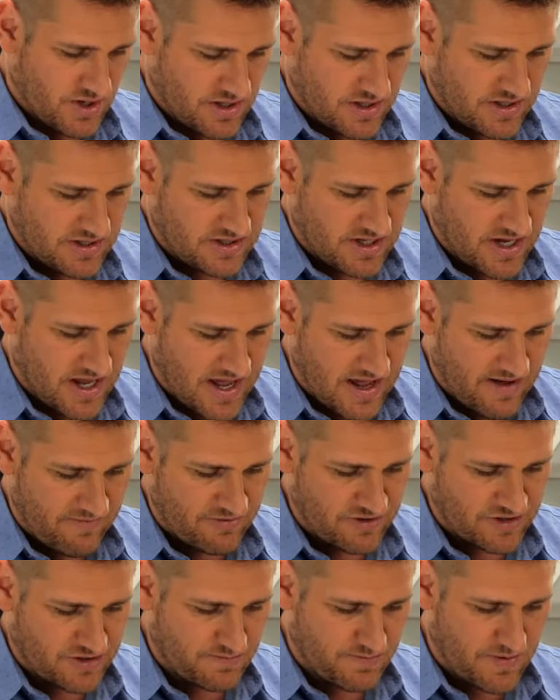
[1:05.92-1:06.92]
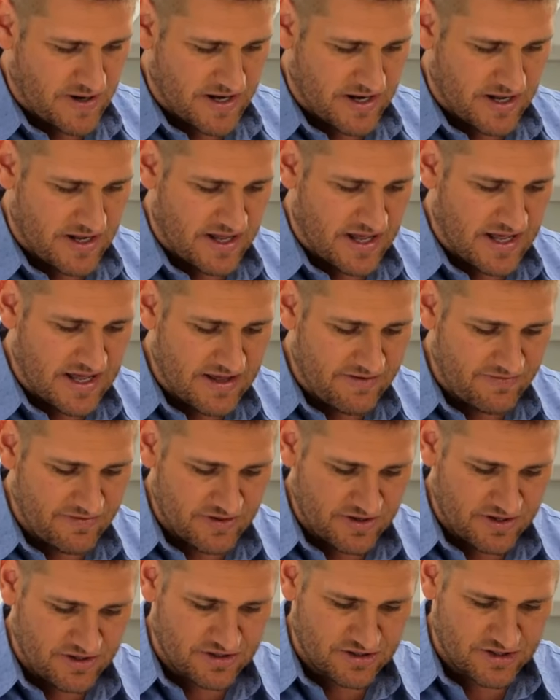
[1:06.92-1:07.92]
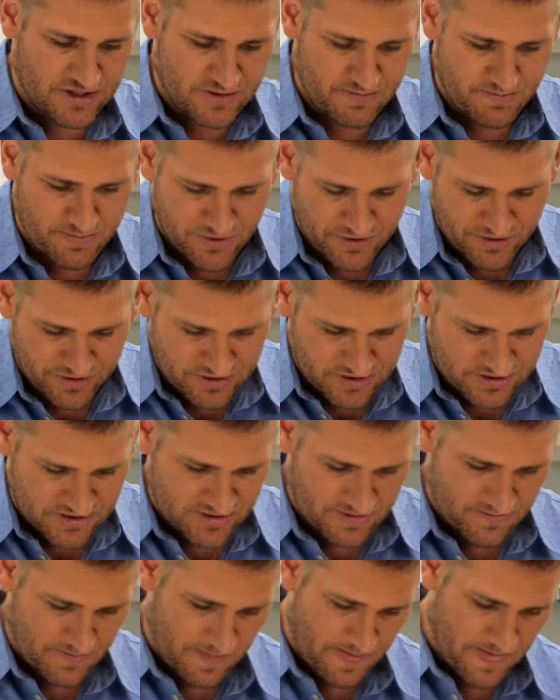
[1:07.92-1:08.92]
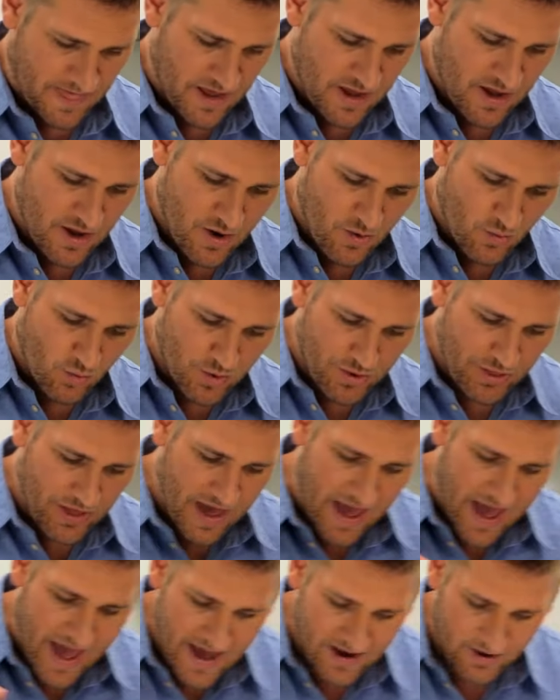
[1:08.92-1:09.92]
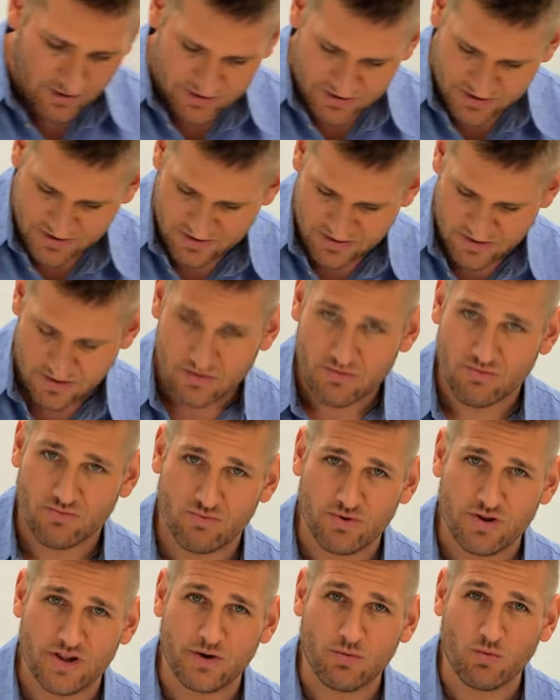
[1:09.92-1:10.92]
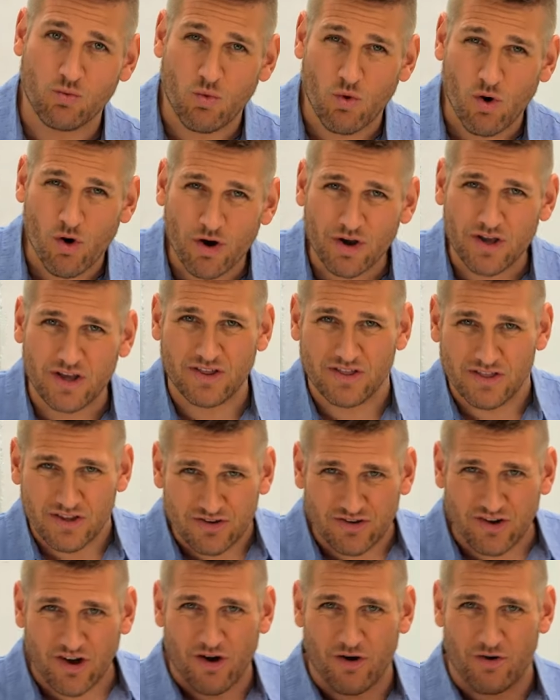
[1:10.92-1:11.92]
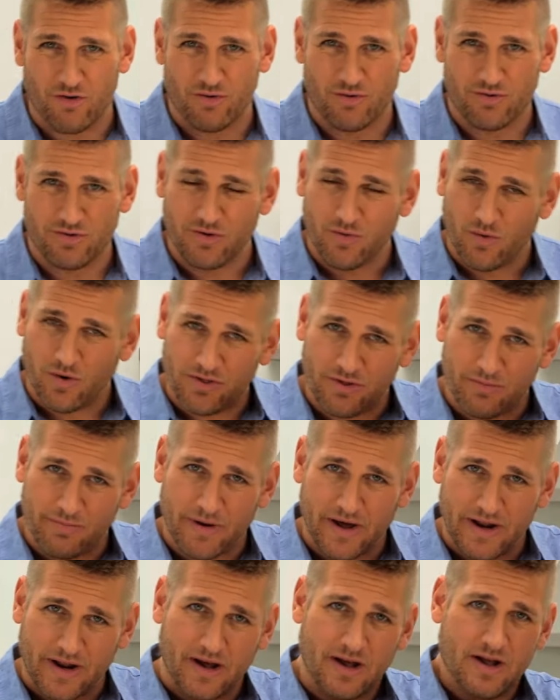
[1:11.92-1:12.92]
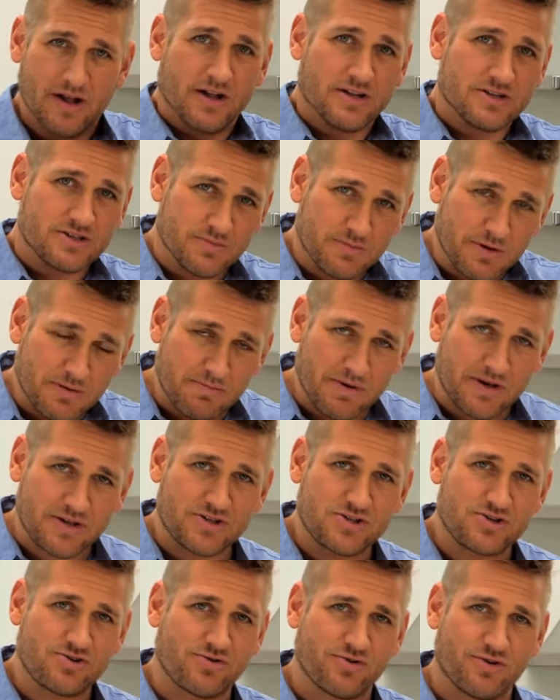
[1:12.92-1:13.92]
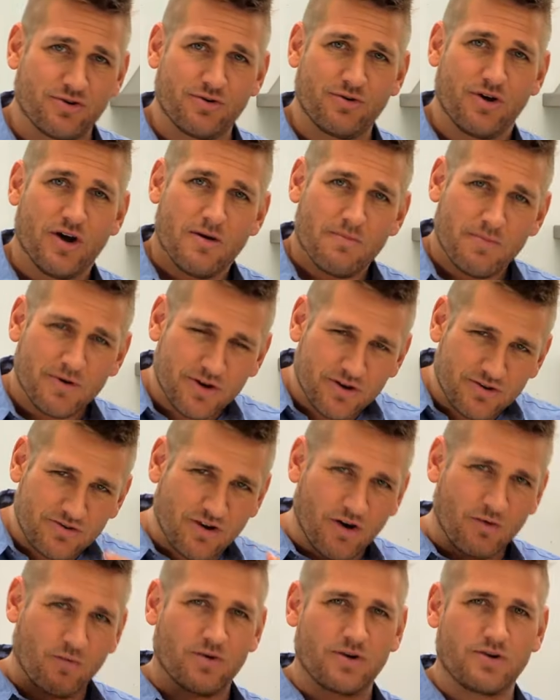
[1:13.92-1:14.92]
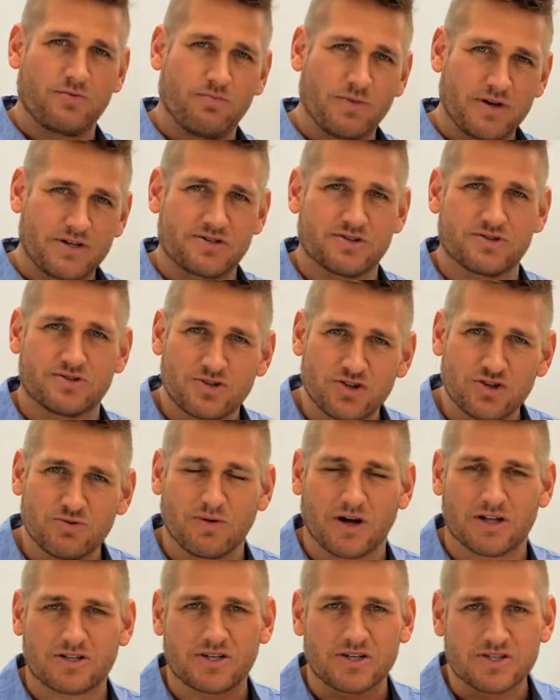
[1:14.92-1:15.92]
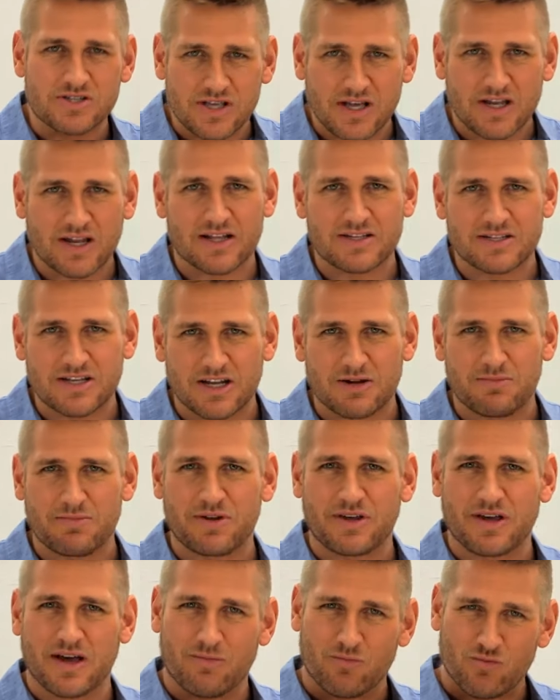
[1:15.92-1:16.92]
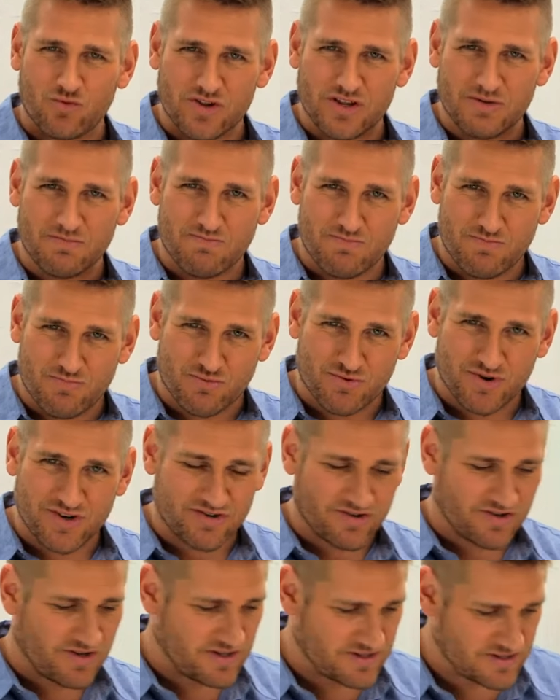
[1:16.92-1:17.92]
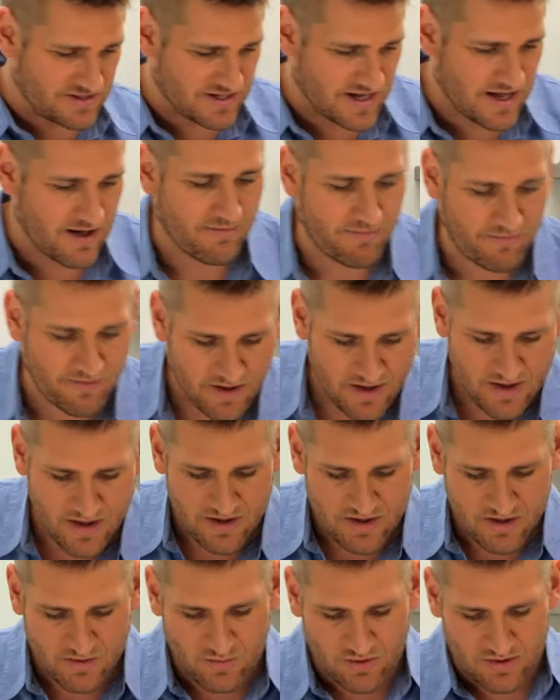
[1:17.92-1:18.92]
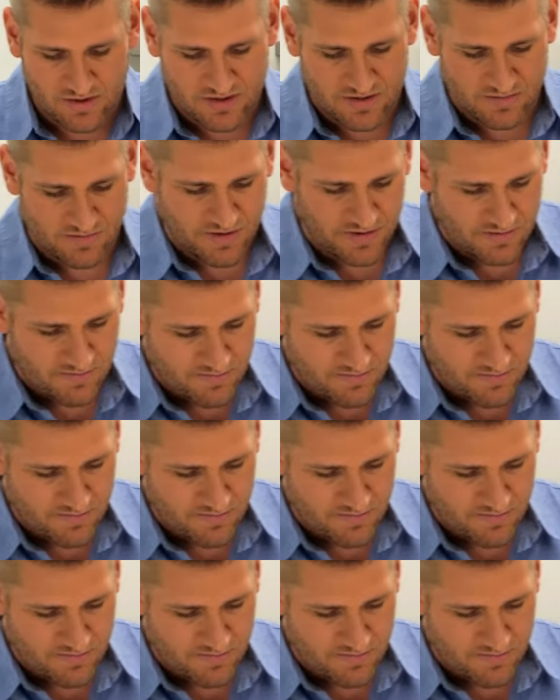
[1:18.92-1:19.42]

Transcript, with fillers: is to have this butter evenly dispersed without really working the dough. You want the butter to be mixed through, but you don't want to mix it too much because then it's going to become really brittle and tough. You want it to be